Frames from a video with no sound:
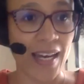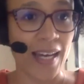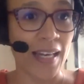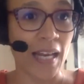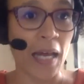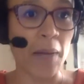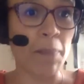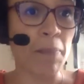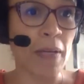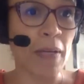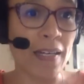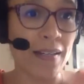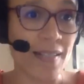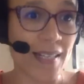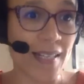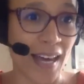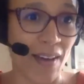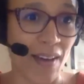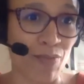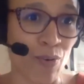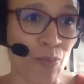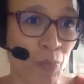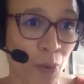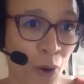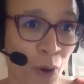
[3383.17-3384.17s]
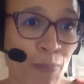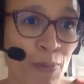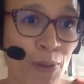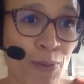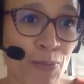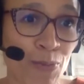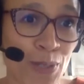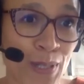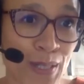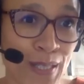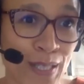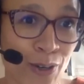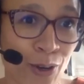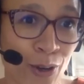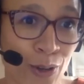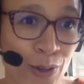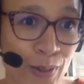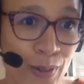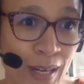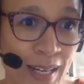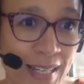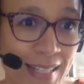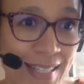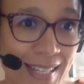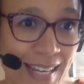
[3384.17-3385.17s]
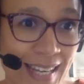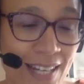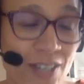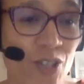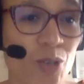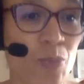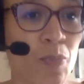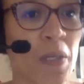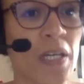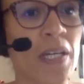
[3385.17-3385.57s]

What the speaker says: not because I have a problem with decolonization,